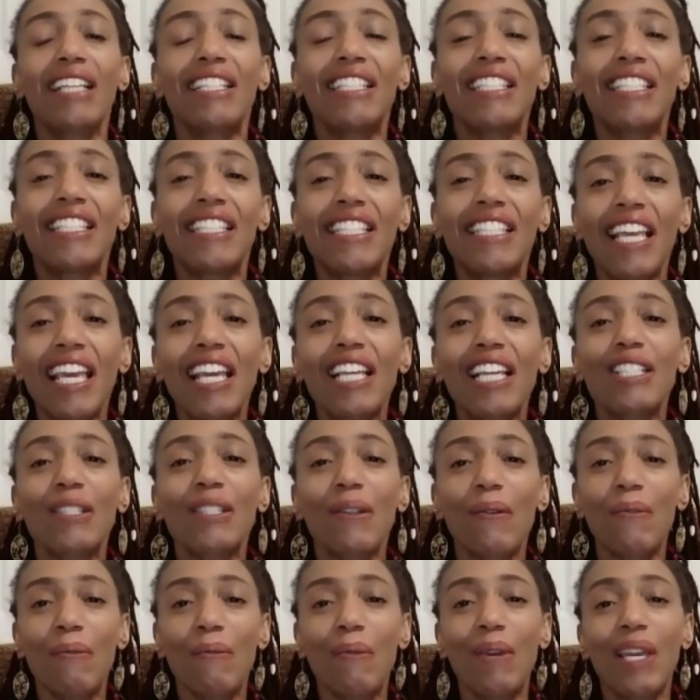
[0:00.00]
six
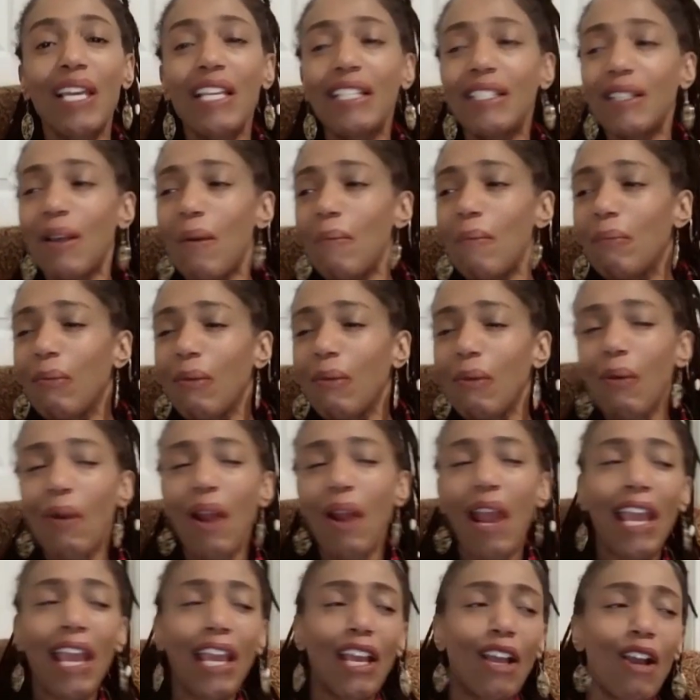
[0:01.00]
weeks
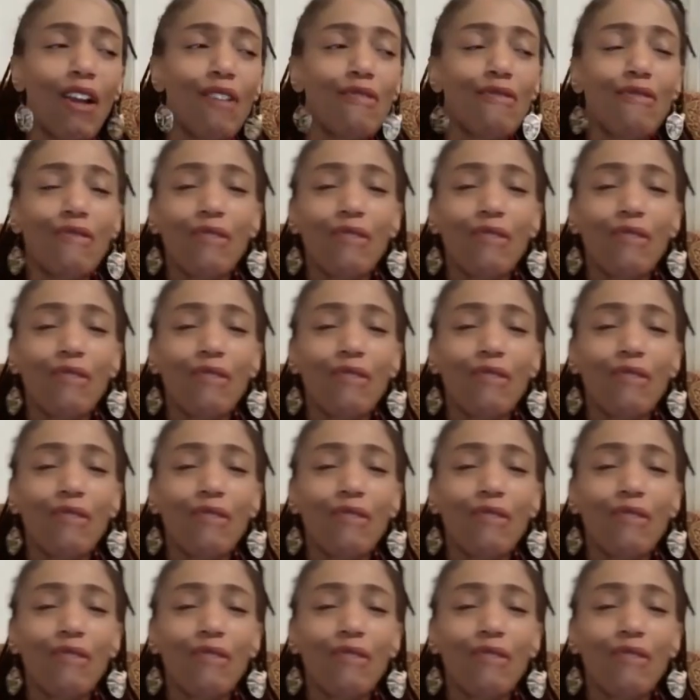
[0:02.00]
break